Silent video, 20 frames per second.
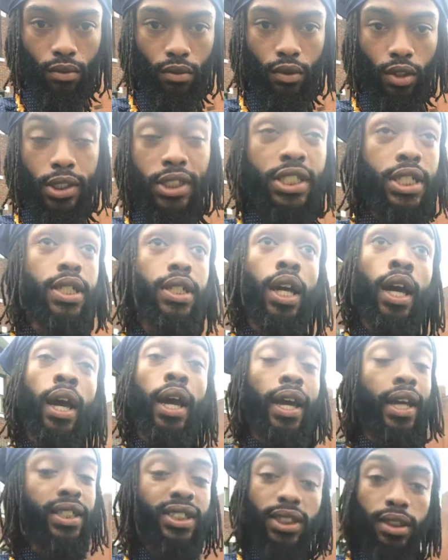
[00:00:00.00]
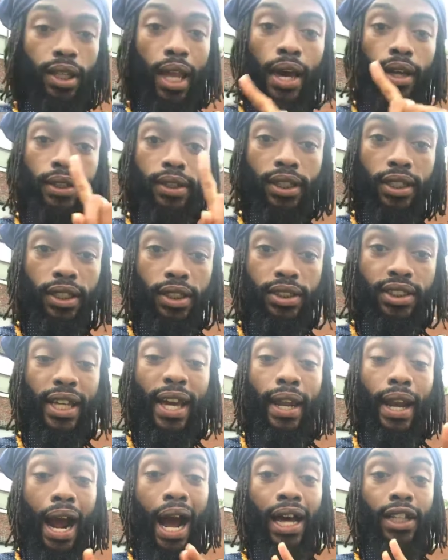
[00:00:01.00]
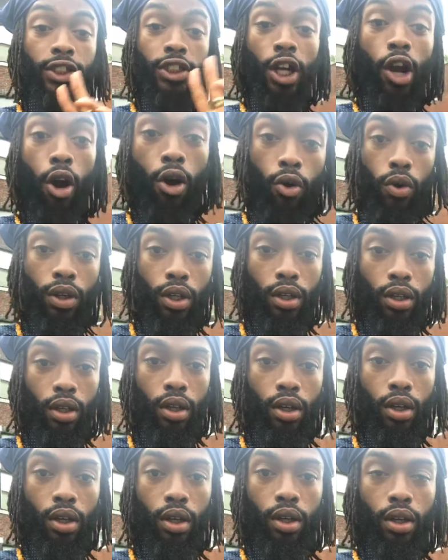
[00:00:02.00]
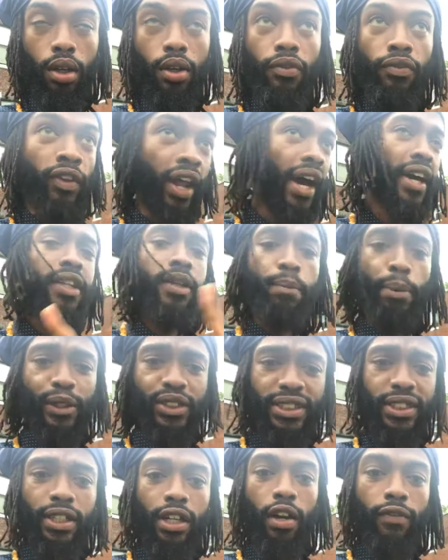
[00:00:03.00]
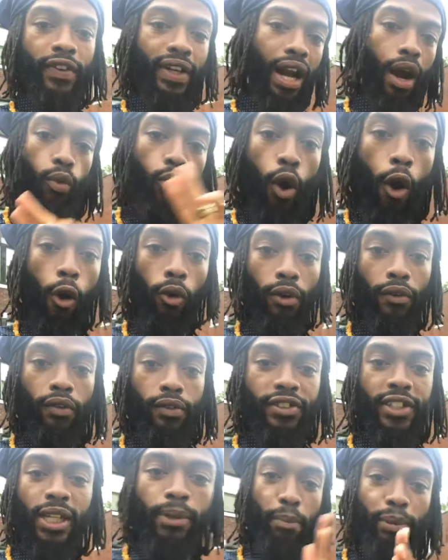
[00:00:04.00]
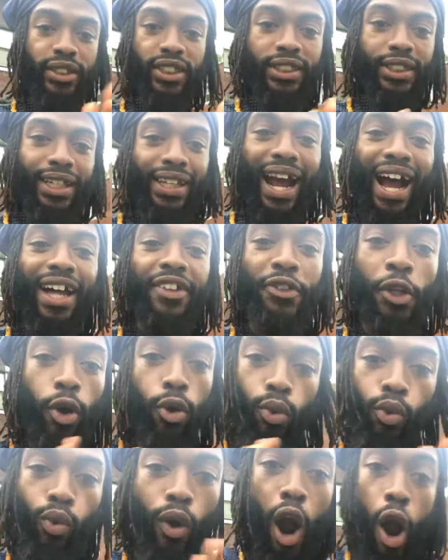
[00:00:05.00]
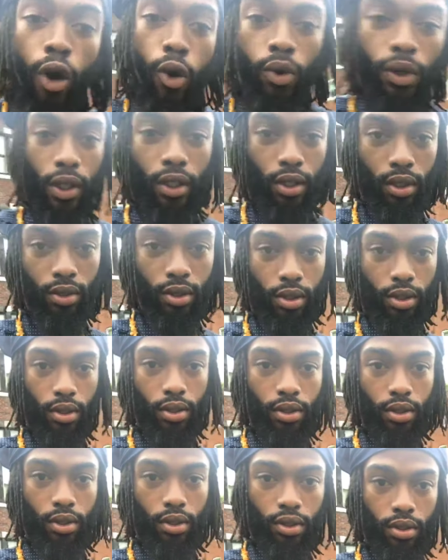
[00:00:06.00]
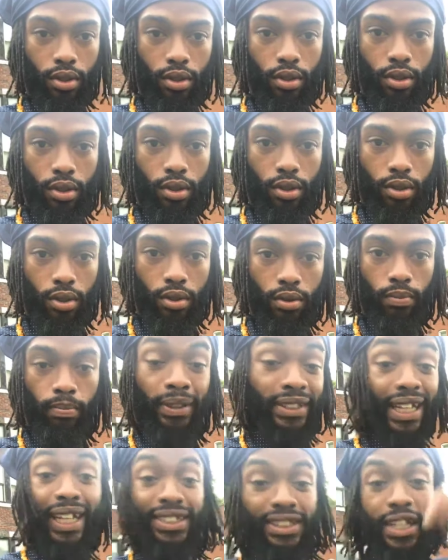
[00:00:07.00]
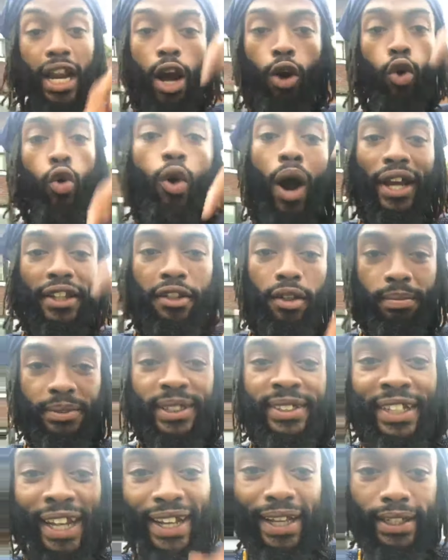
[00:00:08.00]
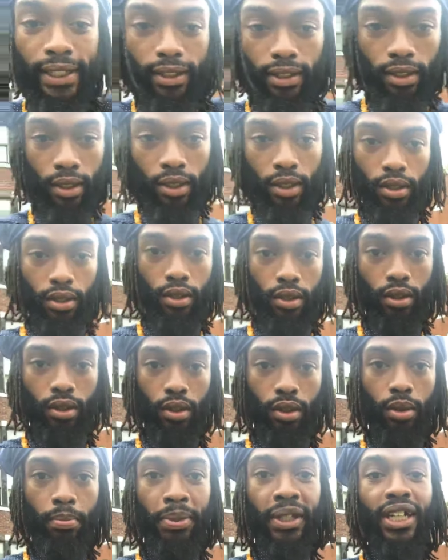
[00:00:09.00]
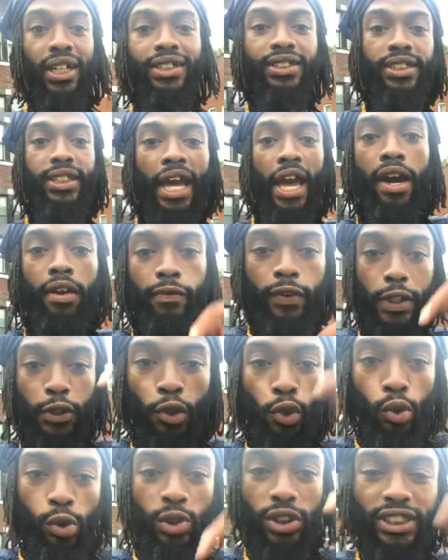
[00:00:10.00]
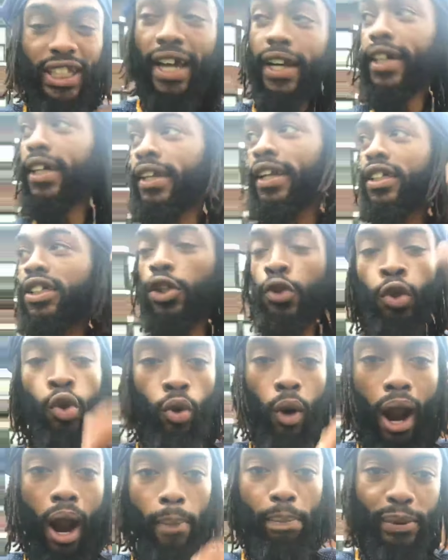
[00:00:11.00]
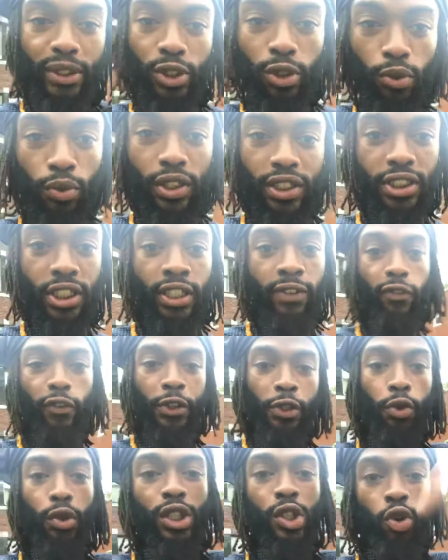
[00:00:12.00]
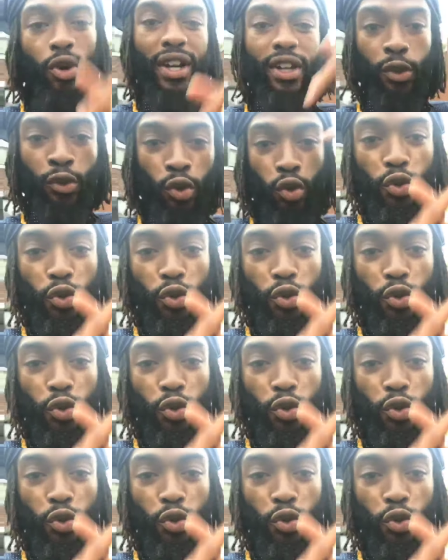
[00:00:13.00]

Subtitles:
See, it's a lot of things that I talk. 90% of it I walk. 10% I don't walk. But that's not who I am today. Because every new second is a new opportunity for you to create a new